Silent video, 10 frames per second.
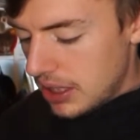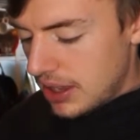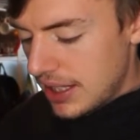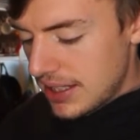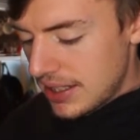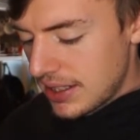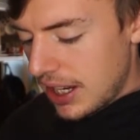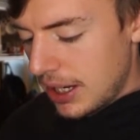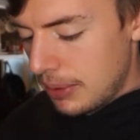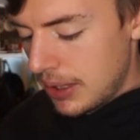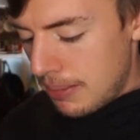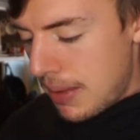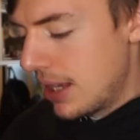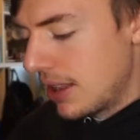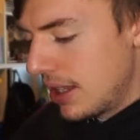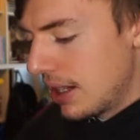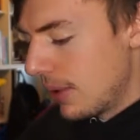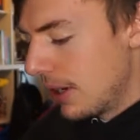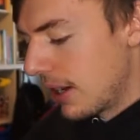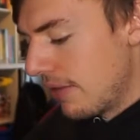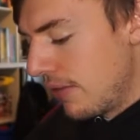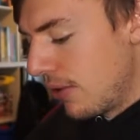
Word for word: of things inside, but the main thing we're looking